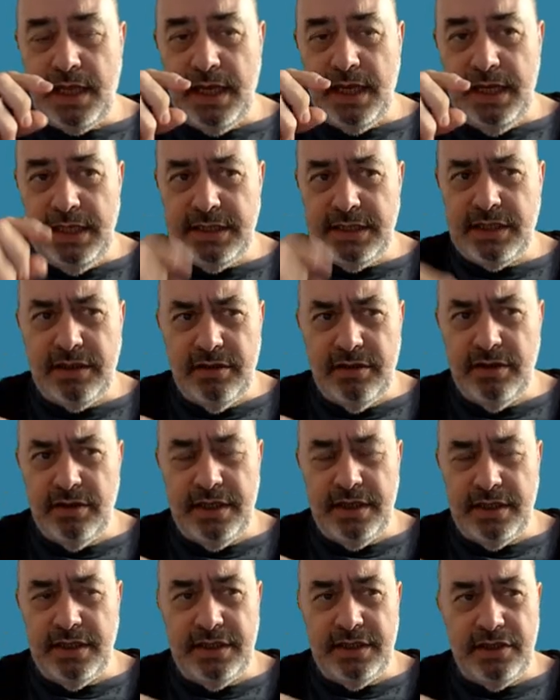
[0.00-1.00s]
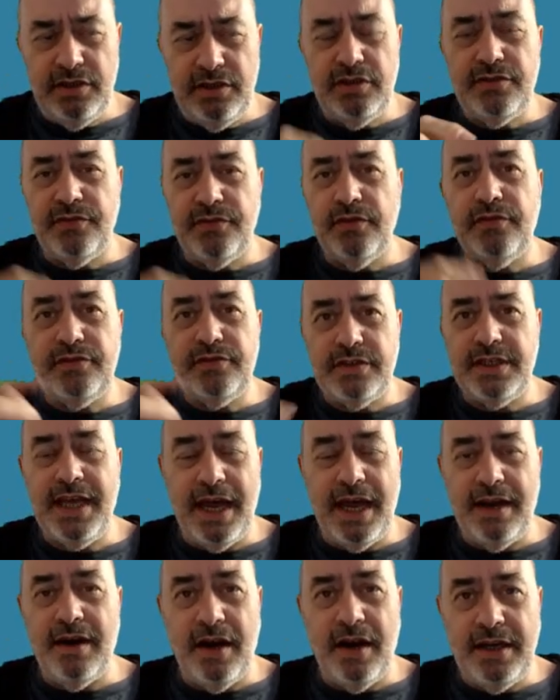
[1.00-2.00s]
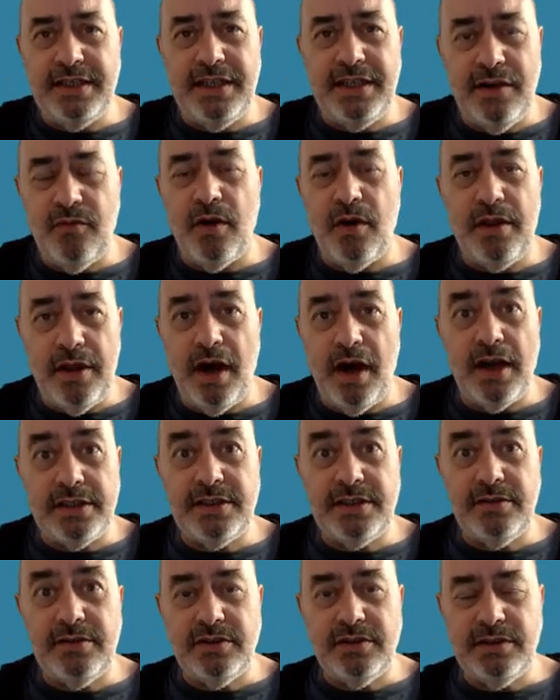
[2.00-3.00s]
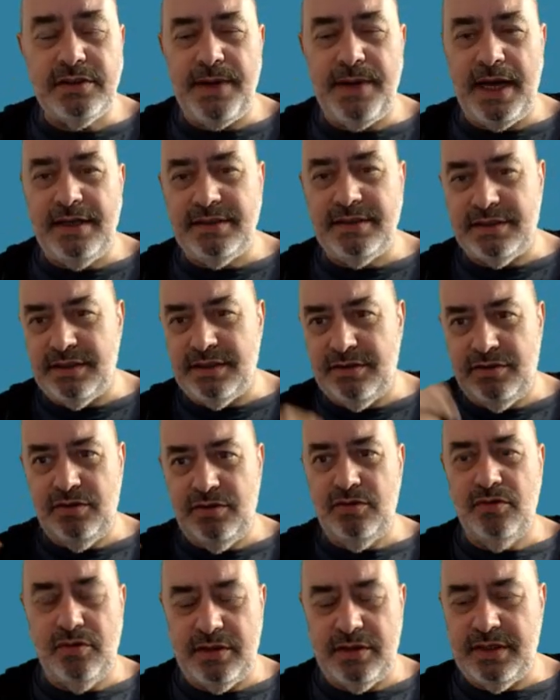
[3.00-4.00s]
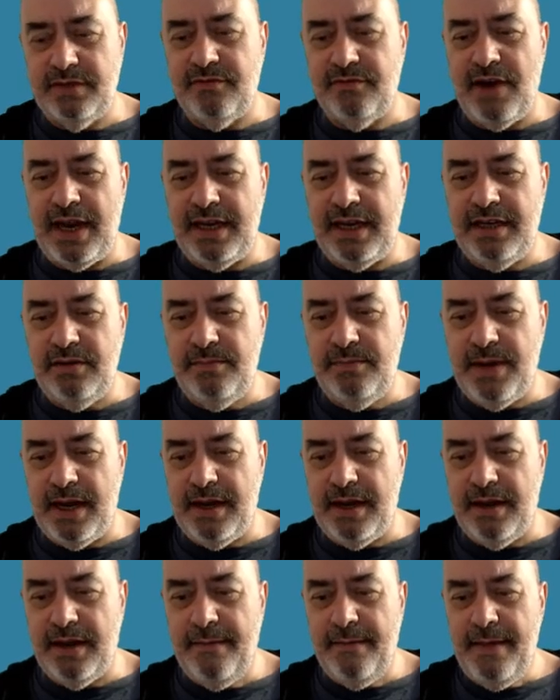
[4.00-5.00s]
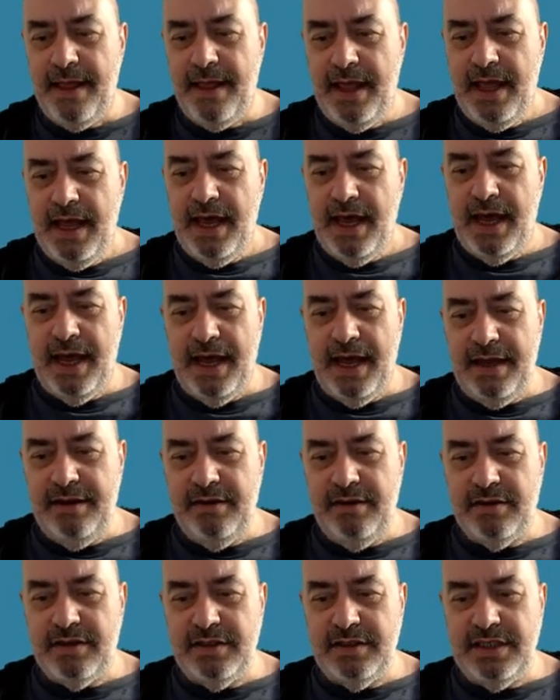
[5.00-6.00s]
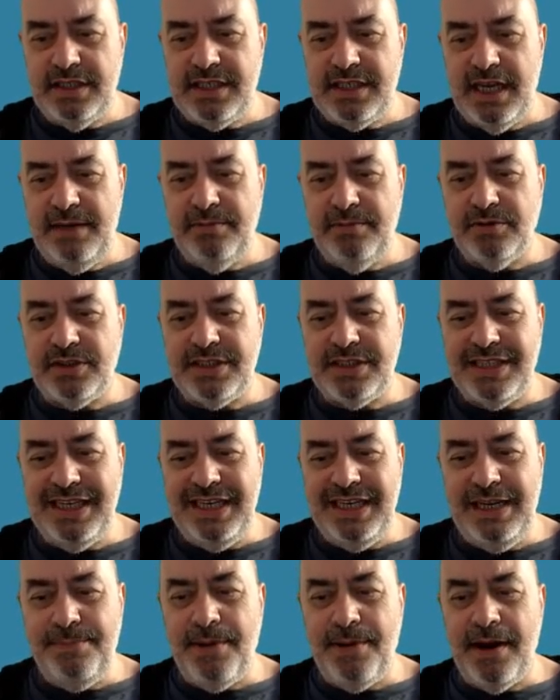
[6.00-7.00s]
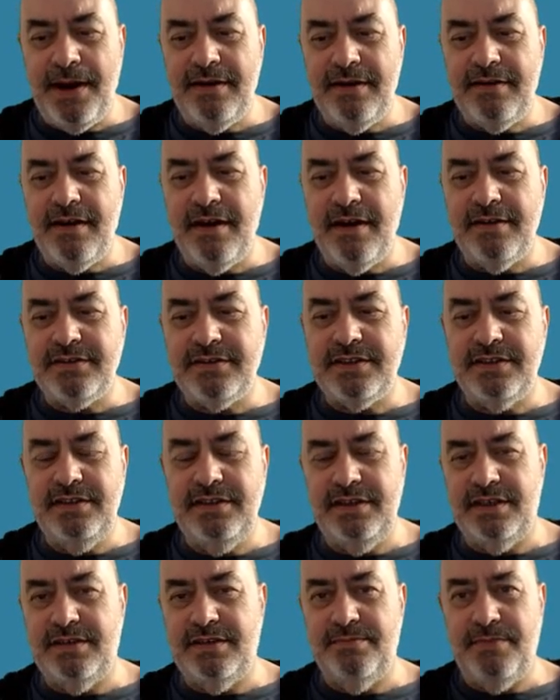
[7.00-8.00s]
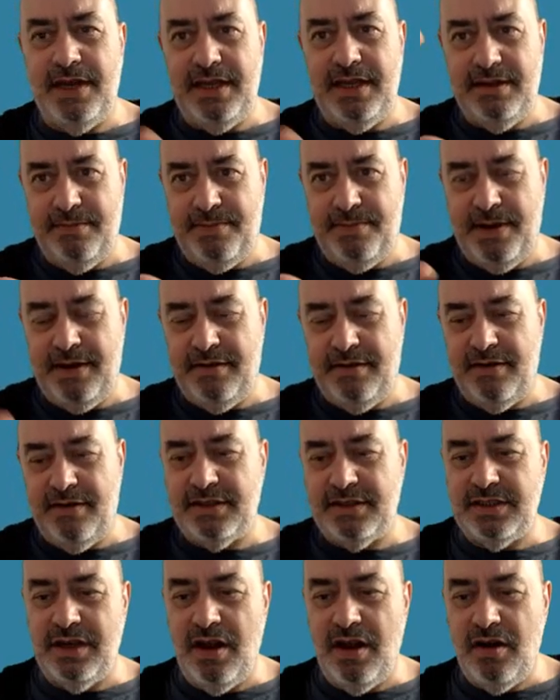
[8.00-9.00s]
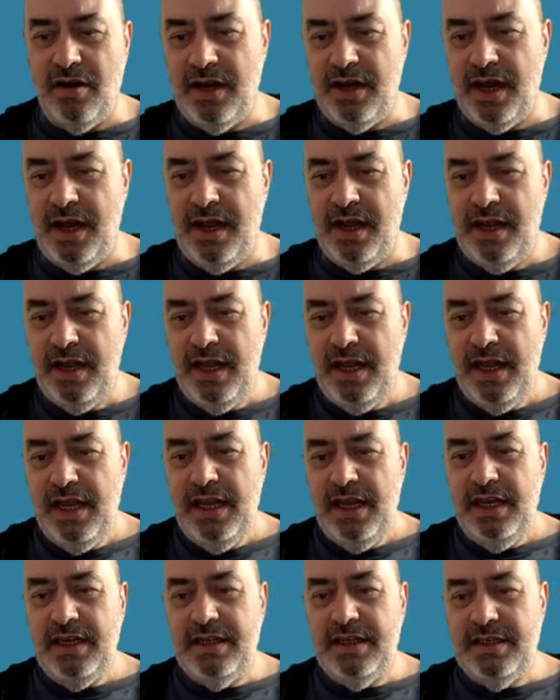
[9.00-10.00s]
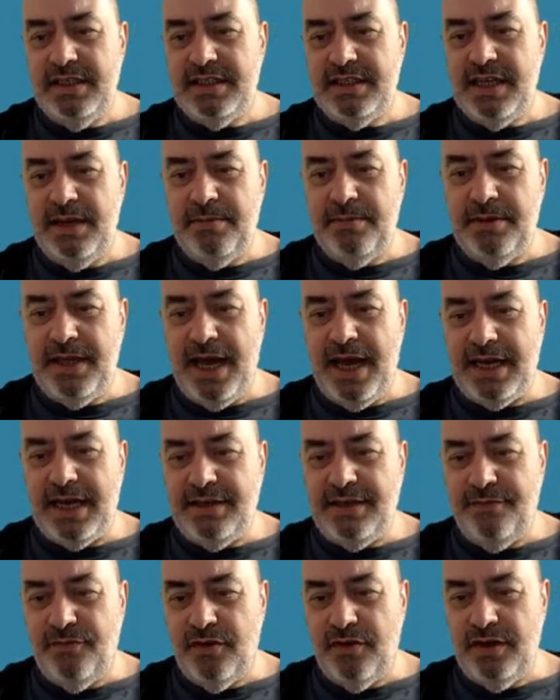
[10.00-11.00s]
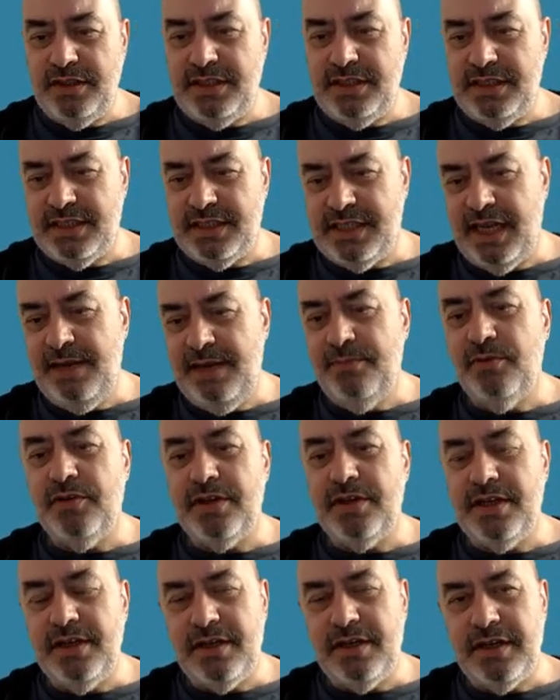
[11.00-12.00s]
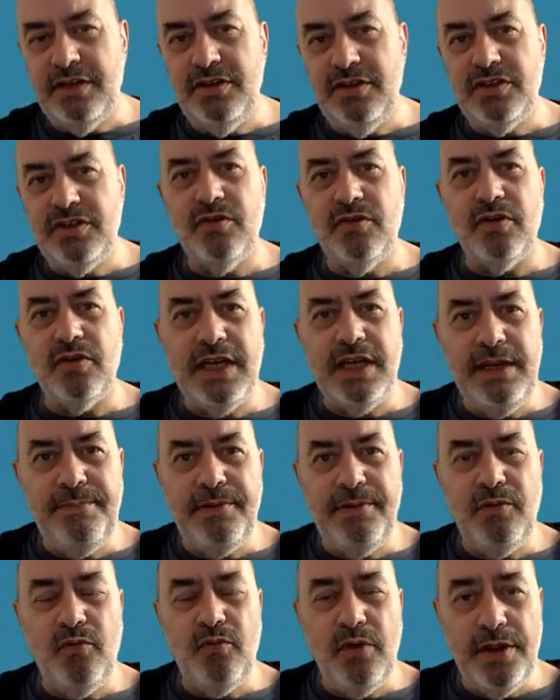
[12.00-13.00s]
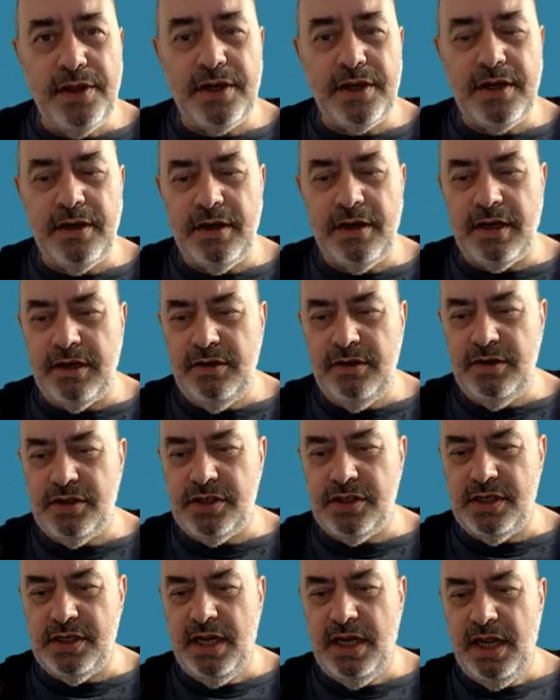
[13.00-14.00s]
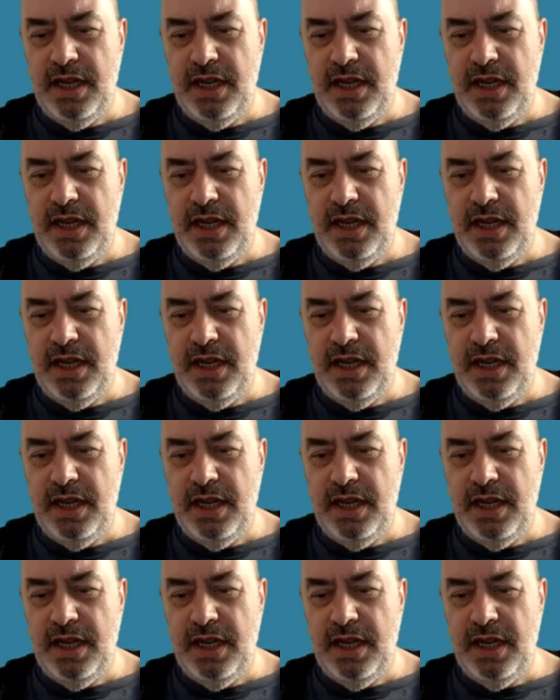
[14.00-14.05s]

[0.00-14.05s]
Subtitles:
it is useful to get an idea what the article's about so Google can rank you better. You can disable skinny paragraphs so you can make the paragraphs longer. You can disable the active voice, disable the conclusion or keep it with a conclusion.